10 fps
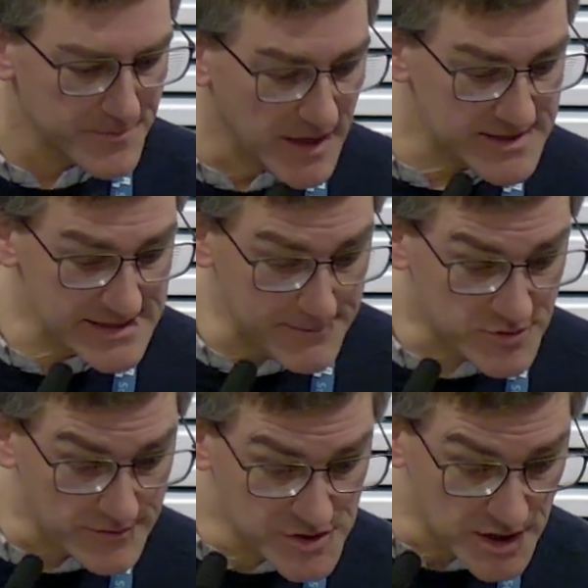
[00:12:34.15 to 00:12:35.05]
A
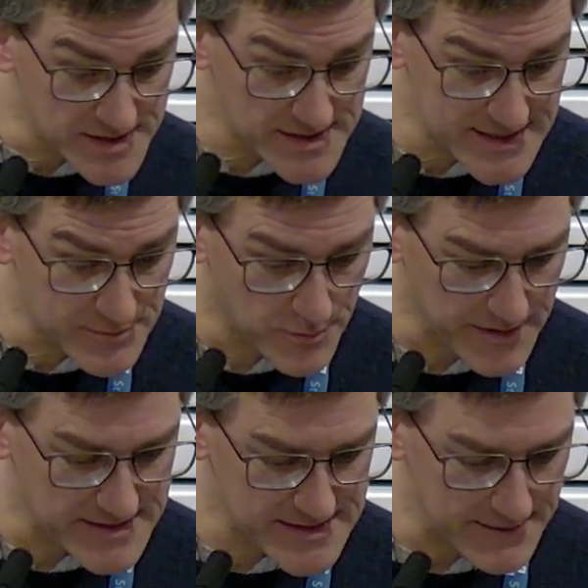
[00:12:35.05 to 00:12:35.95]
scepter of justice will be
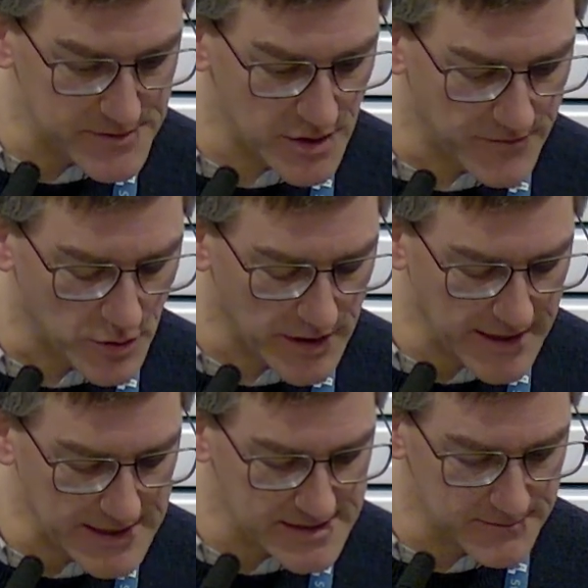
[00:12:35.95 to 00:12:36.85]
the scepter of your
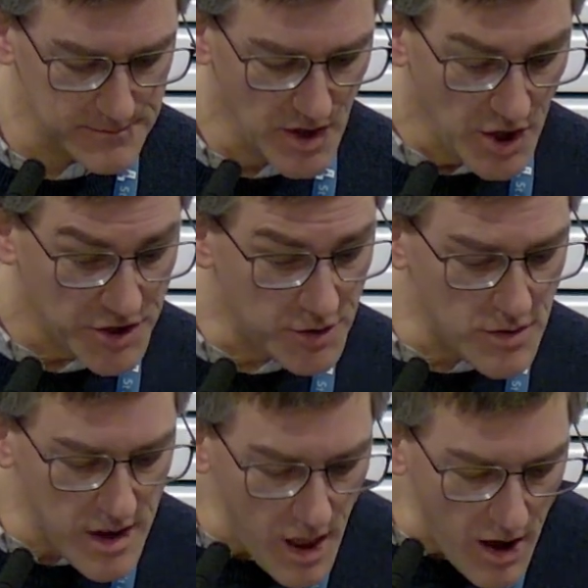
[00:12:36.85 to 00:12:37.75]
kingdom. You
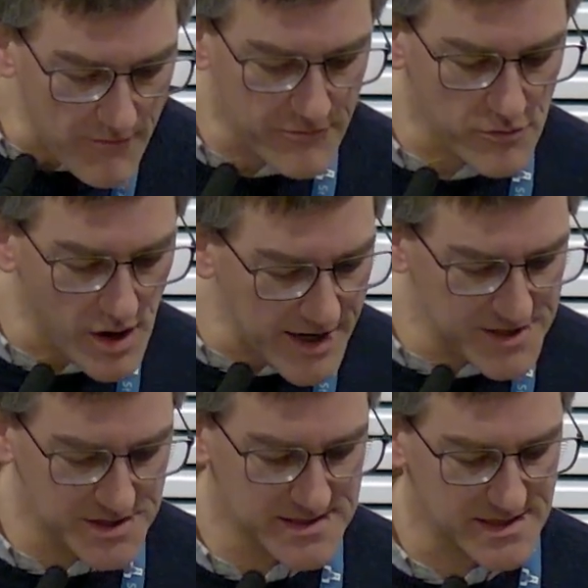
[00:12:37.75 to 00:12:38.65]
love
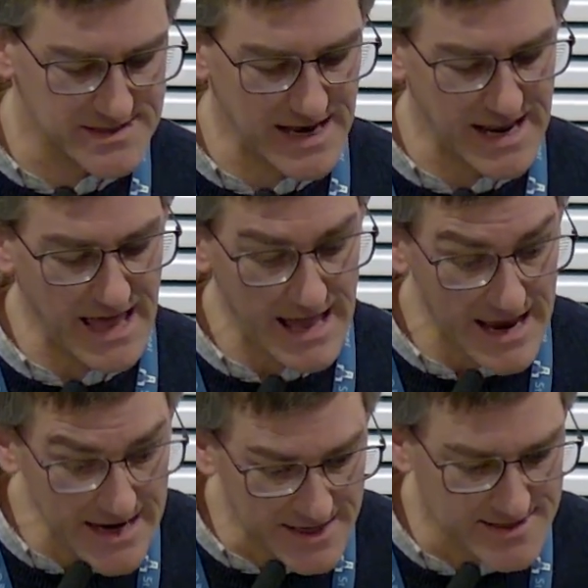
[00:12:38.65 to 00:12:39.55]
righteousness and
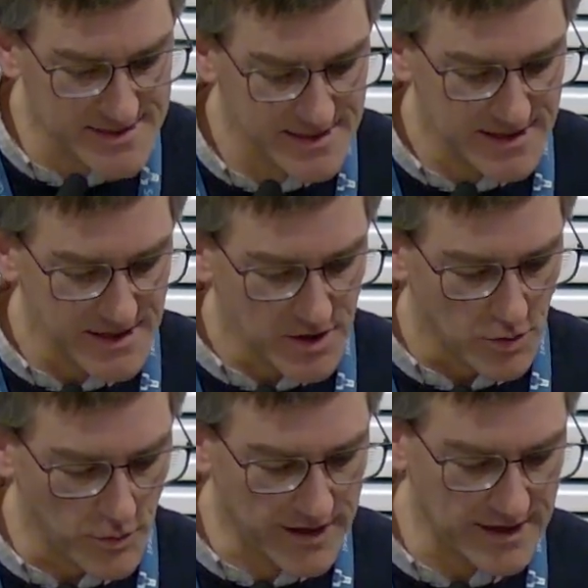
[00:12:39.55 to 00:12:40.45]
hate
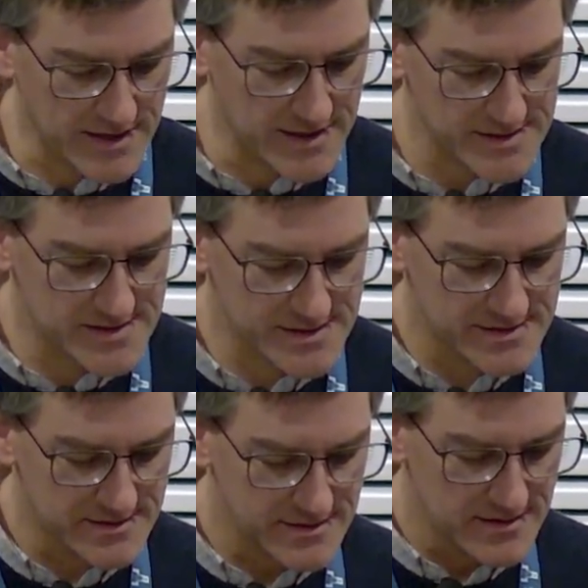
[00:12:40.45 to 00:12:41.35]

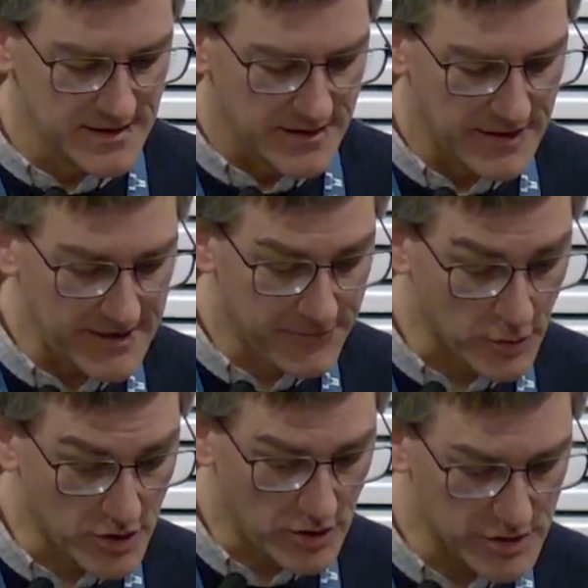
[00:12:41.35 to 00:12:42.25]
wickedness. Therefore,
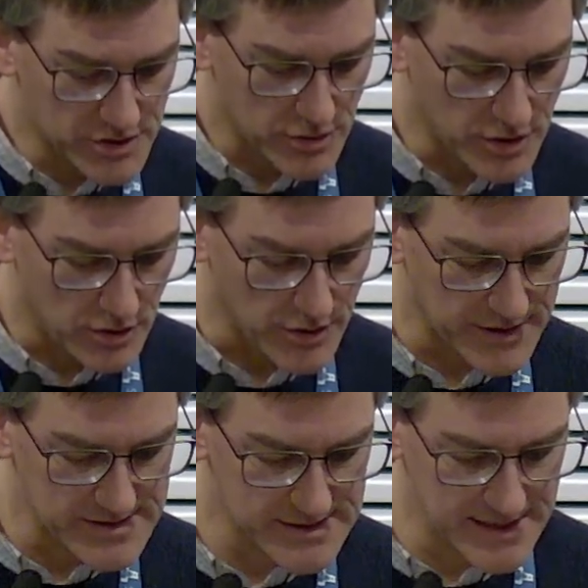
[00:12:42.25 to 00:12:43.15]
God, your God,
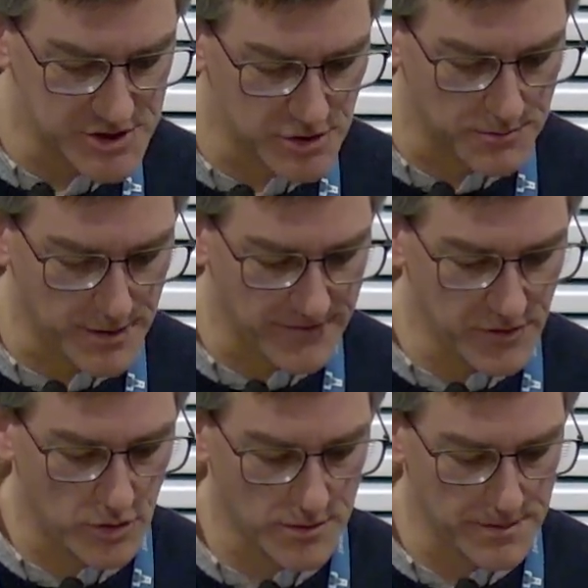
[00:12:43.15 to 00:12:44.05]
has set you above
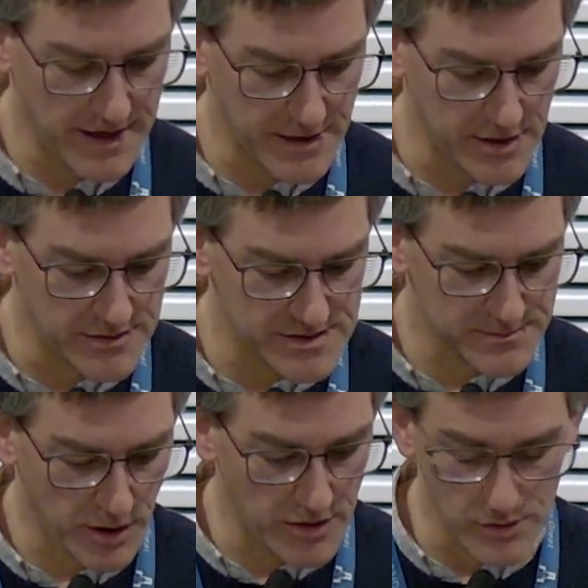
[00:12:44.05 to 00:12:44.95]
your companions
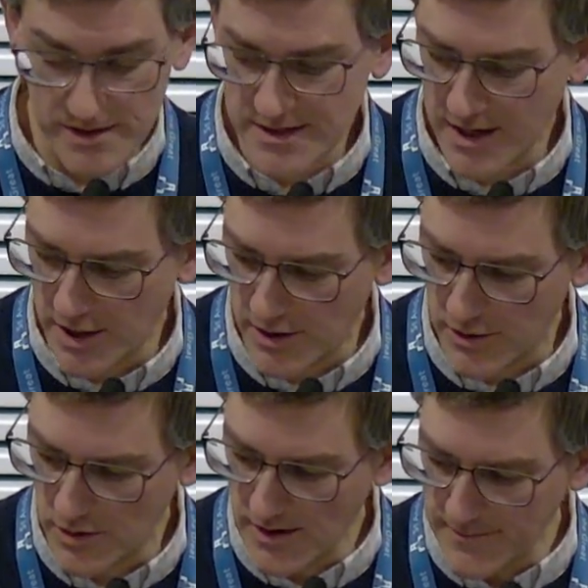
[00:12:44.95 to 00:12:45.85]
by anointing
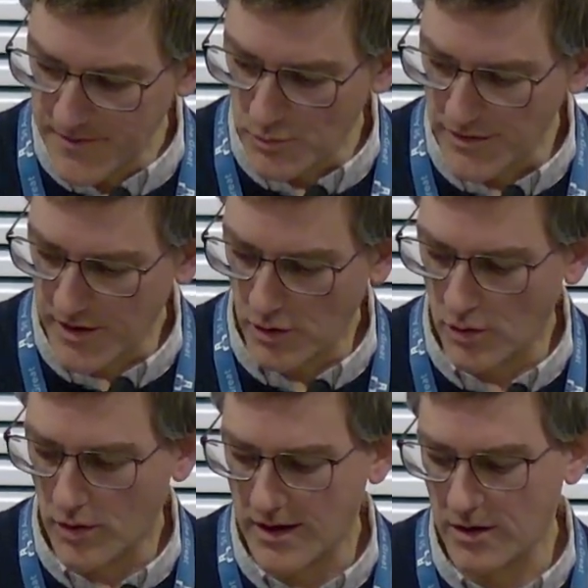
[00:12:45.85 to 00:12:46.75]
you with the
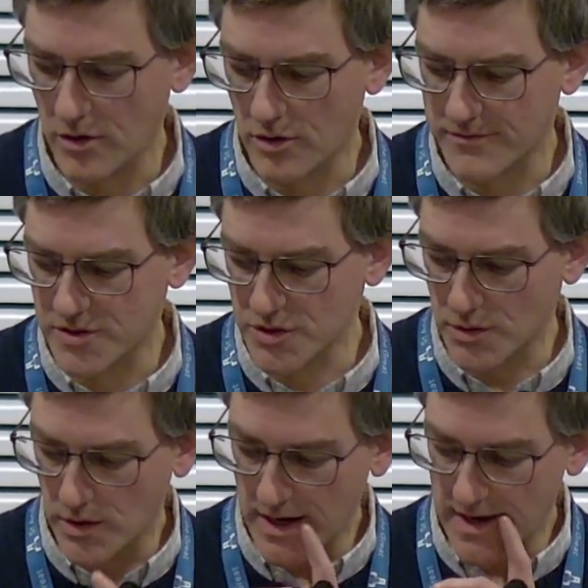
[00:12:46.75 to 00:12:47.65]
oil of
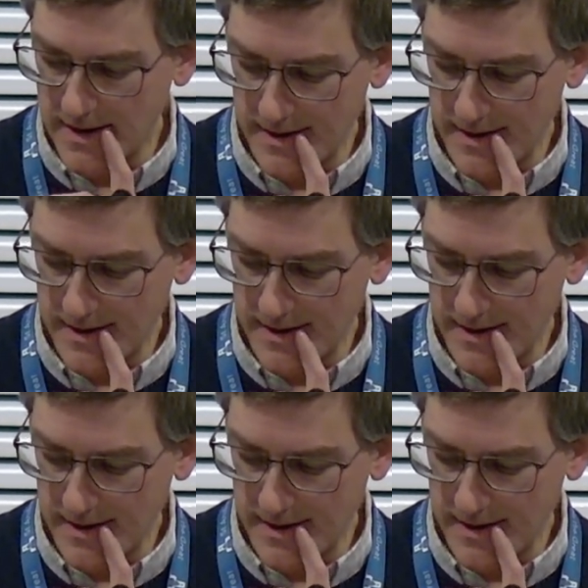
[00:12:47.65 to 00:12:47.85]
joy.